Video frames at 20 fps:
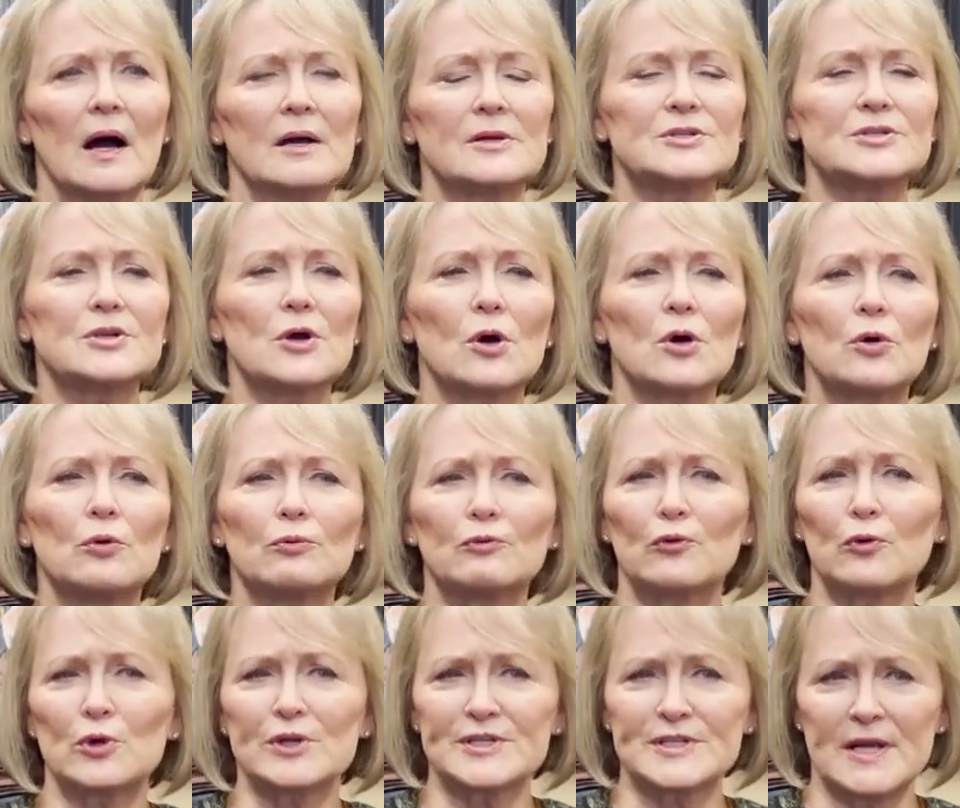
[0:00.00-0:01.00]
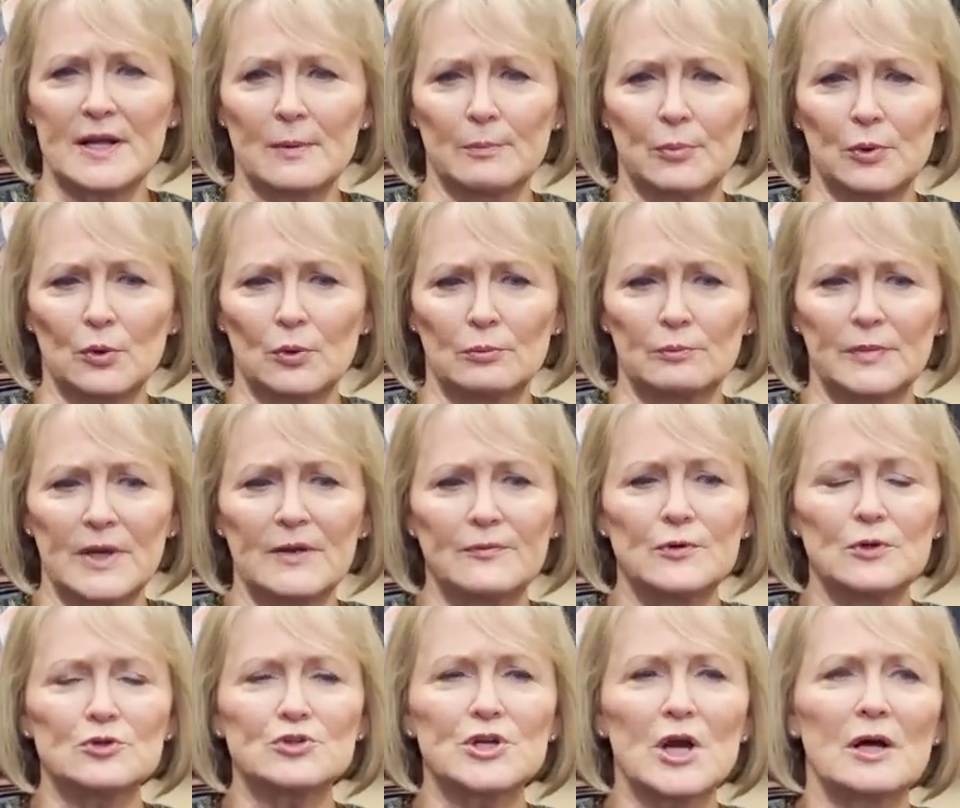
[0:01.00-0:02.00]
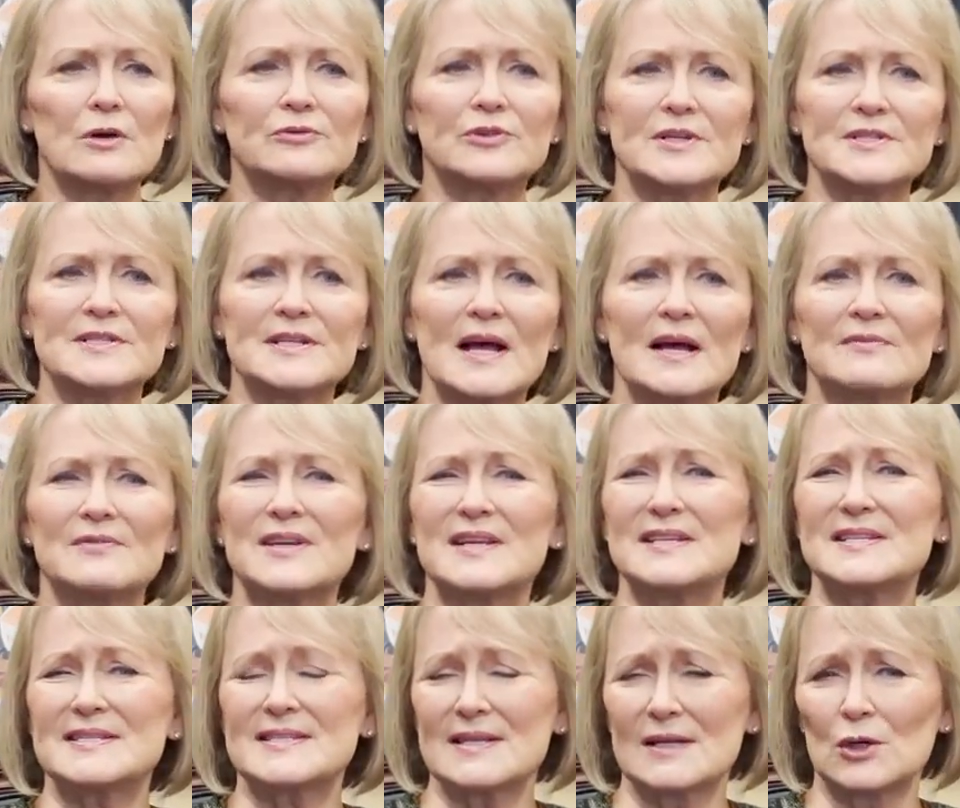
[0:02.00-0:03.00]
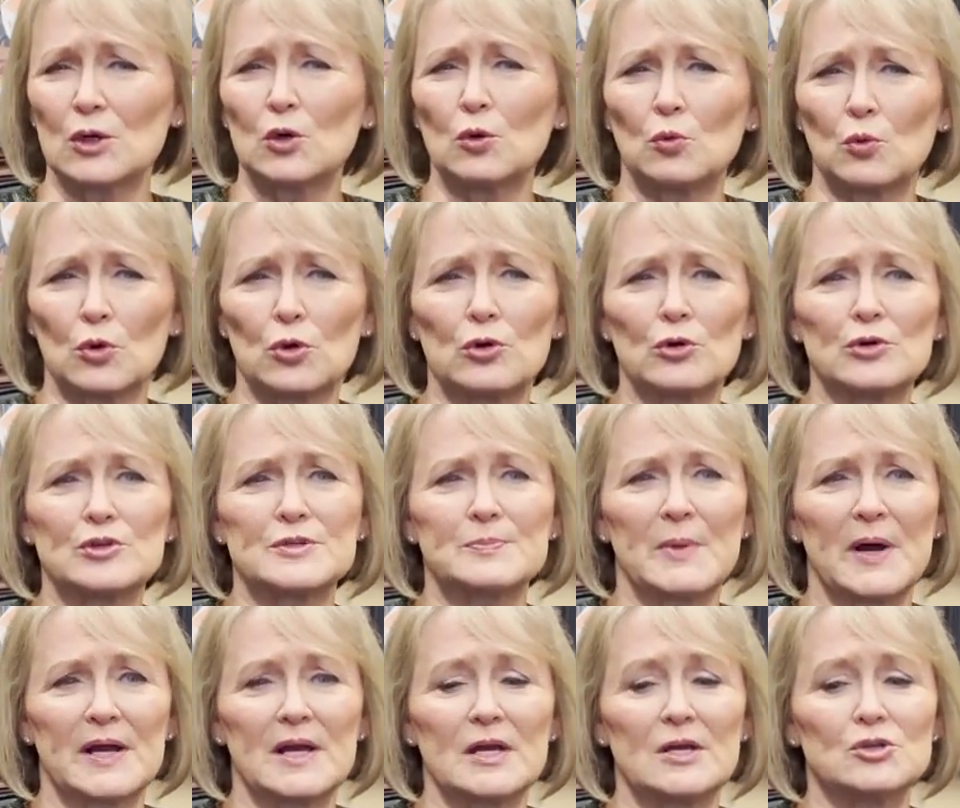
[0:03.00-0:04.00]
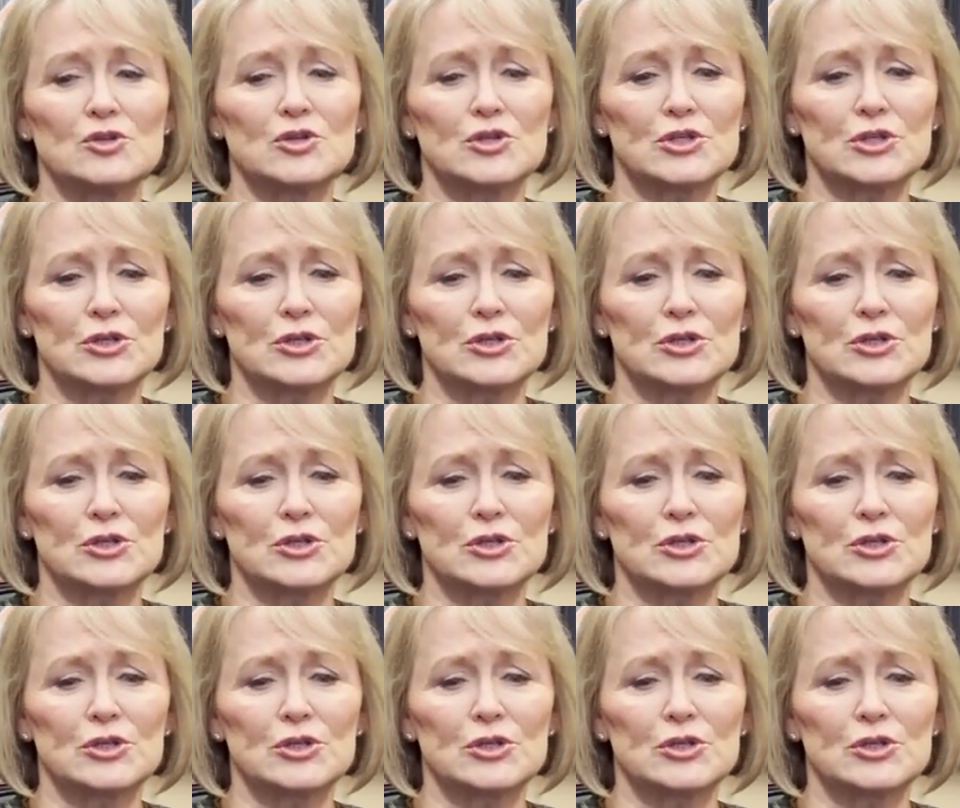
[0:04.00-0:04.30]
So, for example, if your child doesn't have any single words by age